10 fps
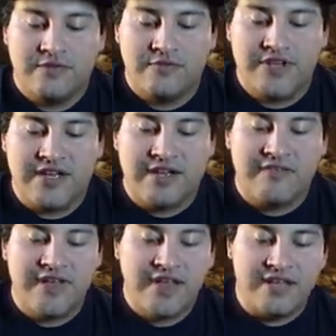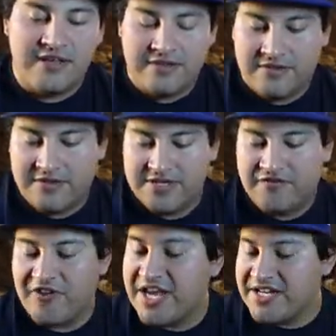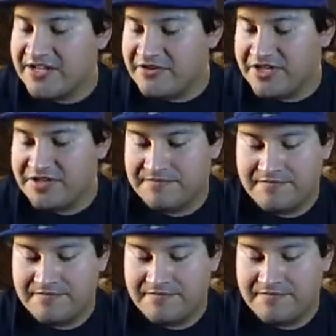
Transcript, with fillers: we have a Fighting Energy,